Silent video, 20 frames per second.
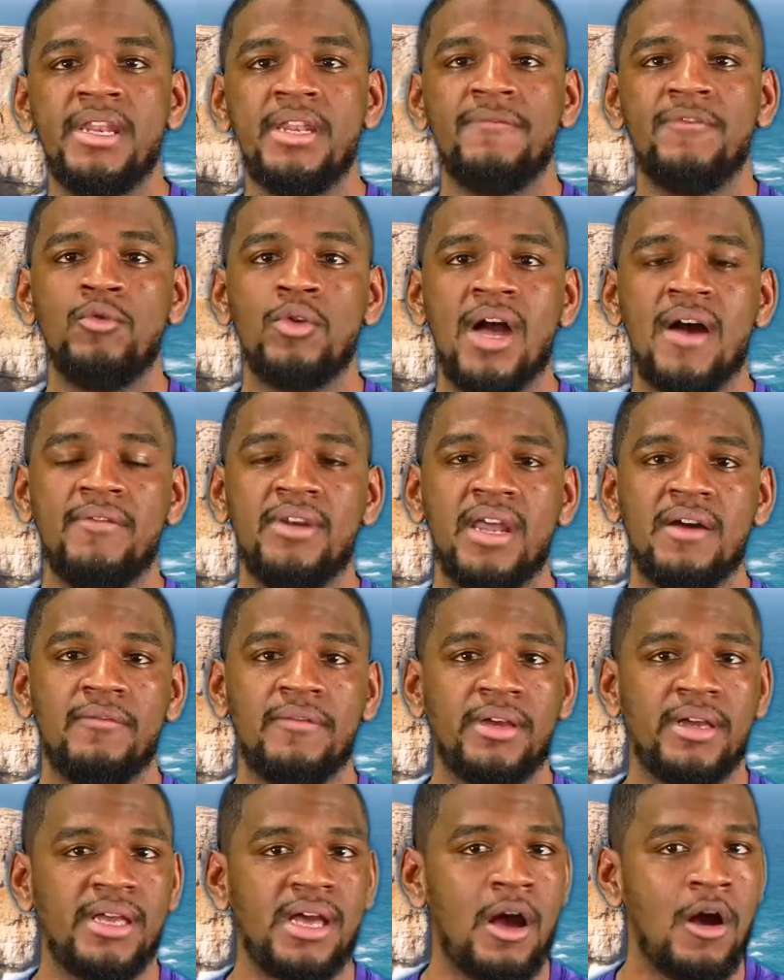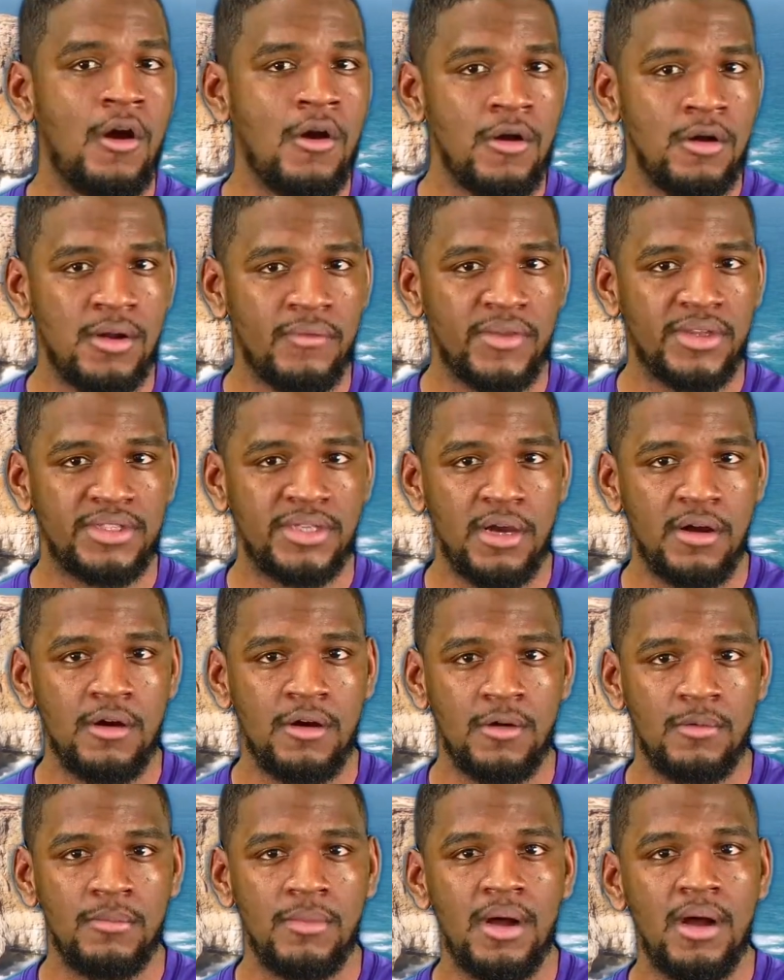Many of you have never heard of the
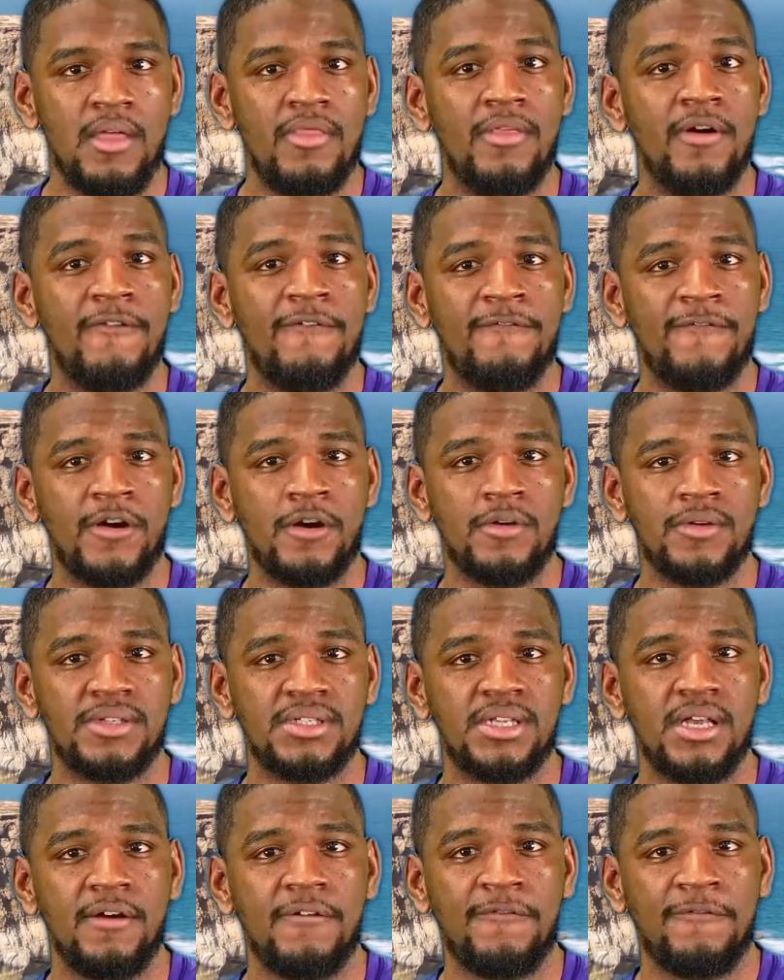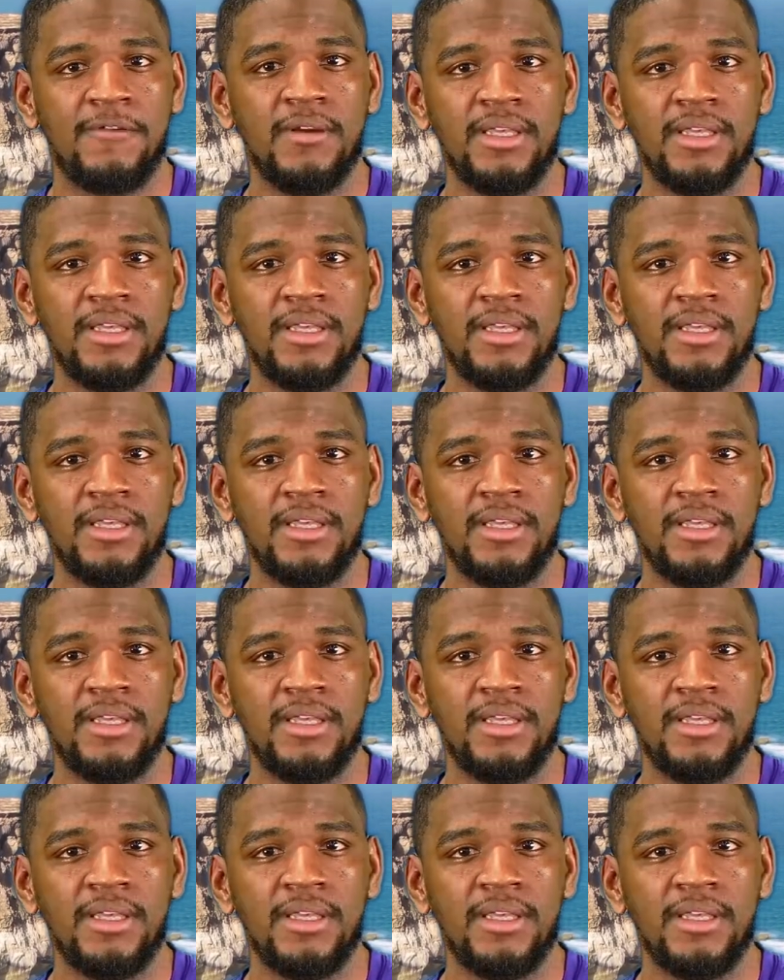term, the First